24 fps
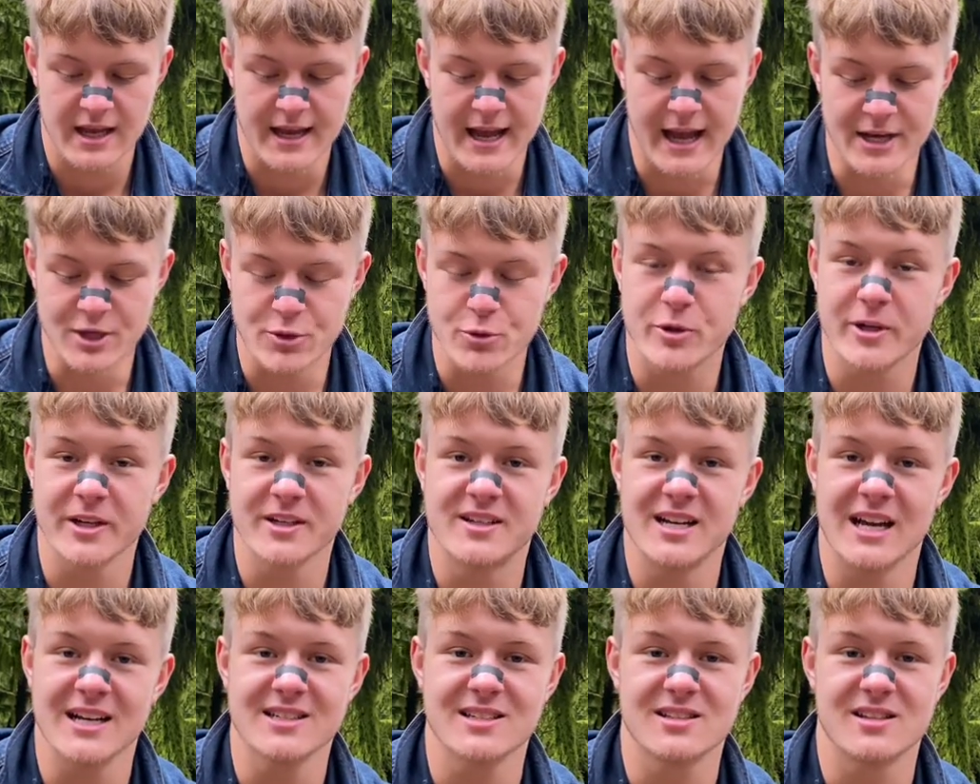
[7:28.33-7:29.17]
and you can
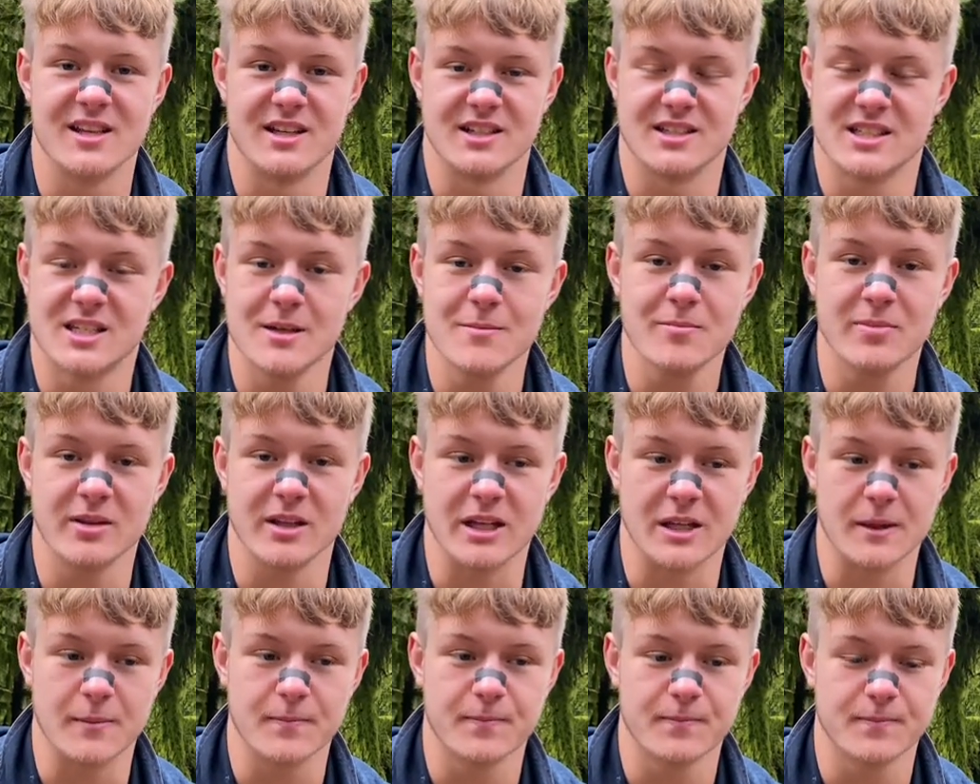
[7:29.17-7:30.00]
test this
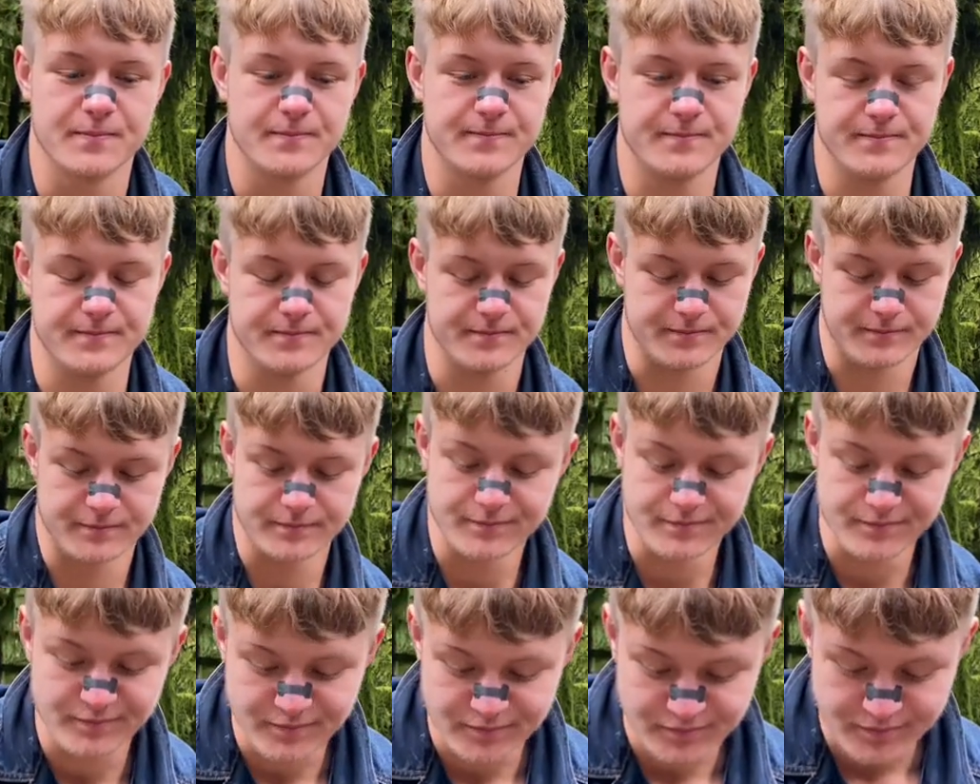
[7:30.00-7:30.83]
simply.
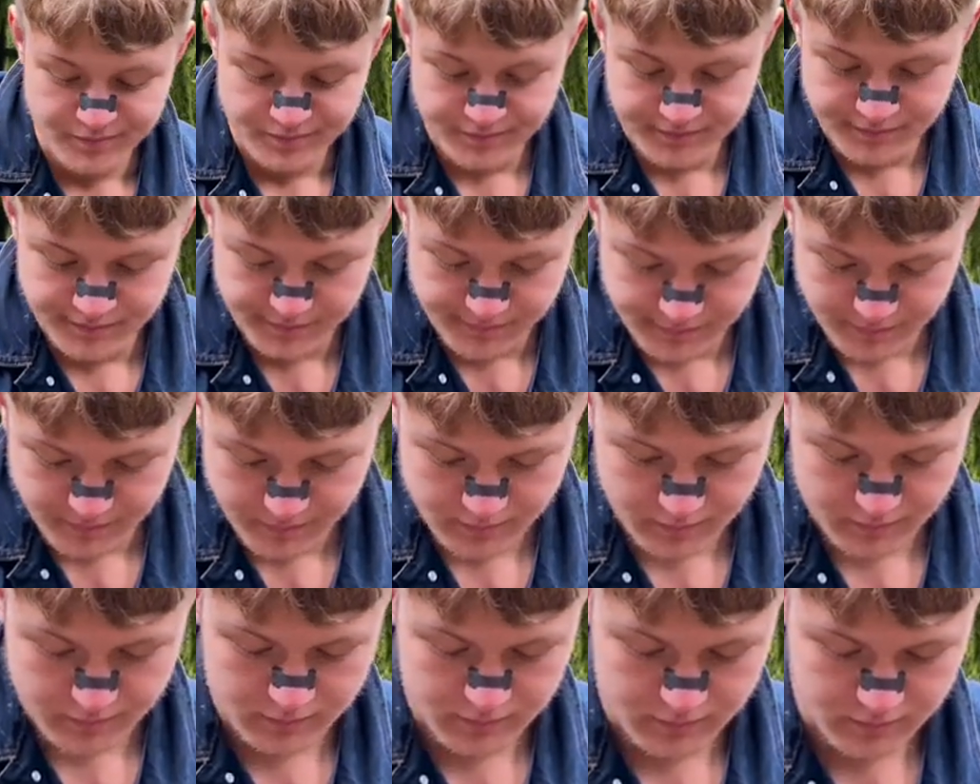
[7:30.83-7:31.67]

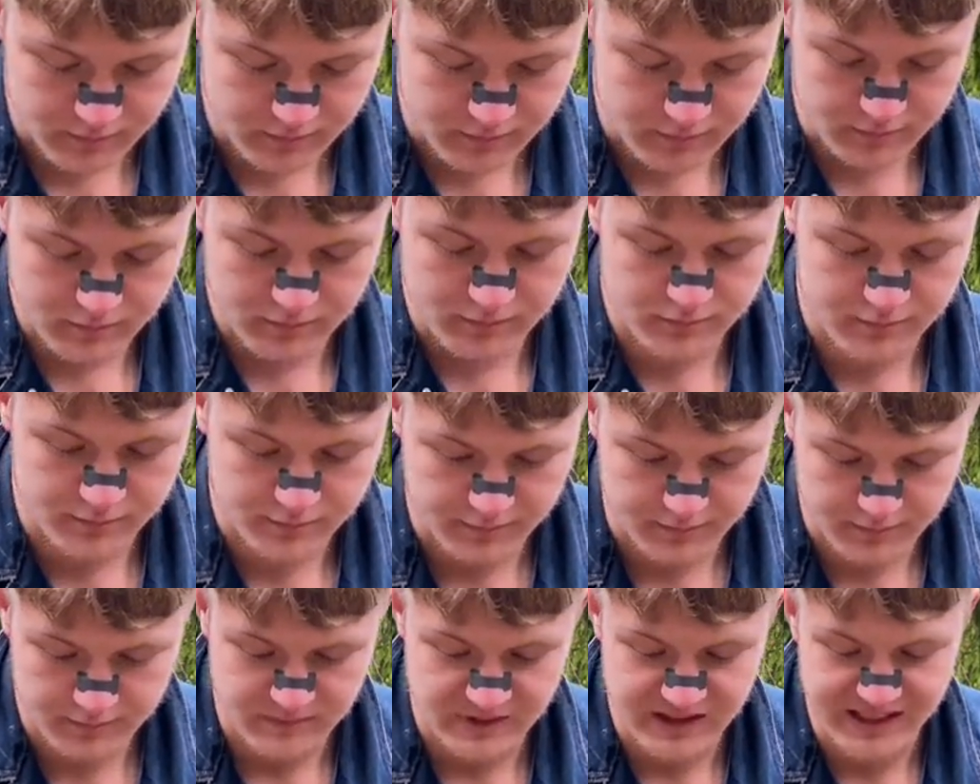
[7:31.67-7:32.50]

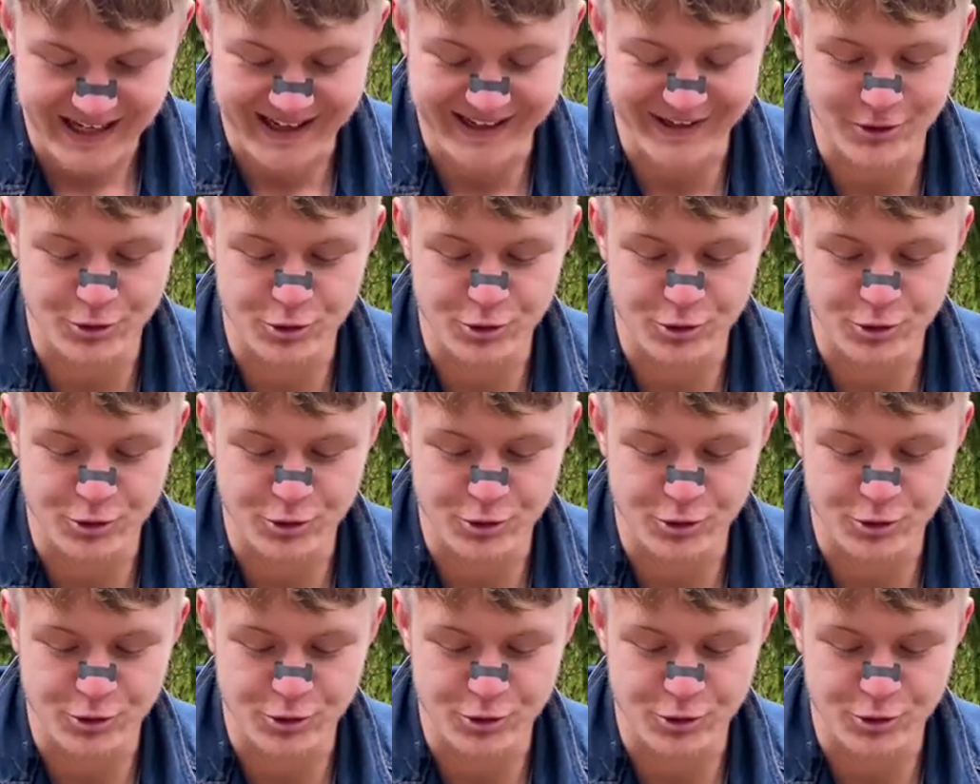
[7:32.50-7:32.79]
And